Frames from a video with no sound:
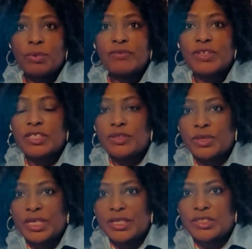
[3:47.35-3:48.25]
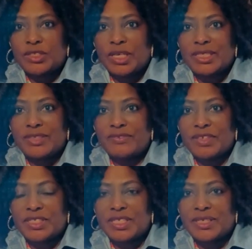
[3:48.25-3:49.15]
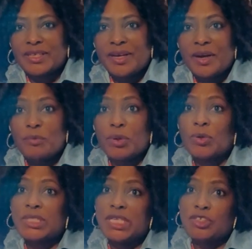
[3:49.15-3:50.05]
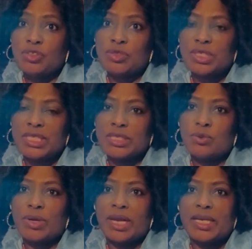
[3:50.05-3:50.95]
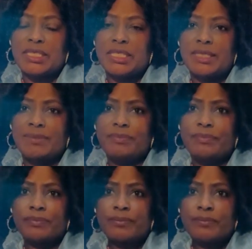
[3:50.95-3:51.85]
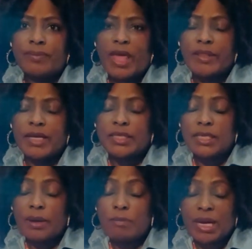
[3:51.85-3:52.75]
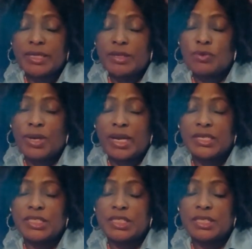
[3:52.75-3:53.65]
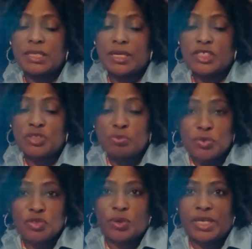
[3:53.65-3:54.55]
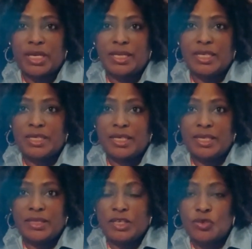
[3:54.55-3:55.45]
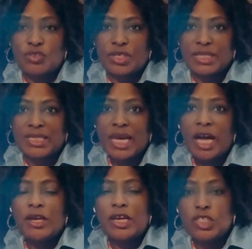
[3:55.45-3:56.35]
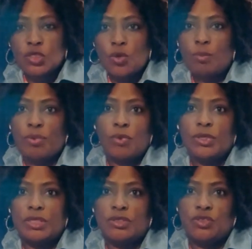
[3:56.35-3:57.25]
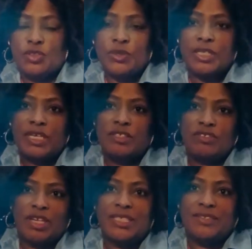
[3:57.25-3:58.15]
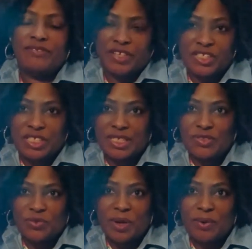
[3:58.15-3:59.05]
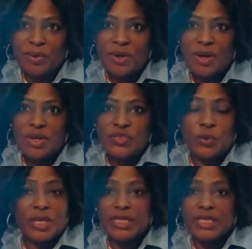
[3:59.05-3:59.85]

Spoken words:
a urinary tract infection, because that uterus iri kugara that bladder rugara richipushwa the uterus, you are so prone to urinary tract infection as well. So it's a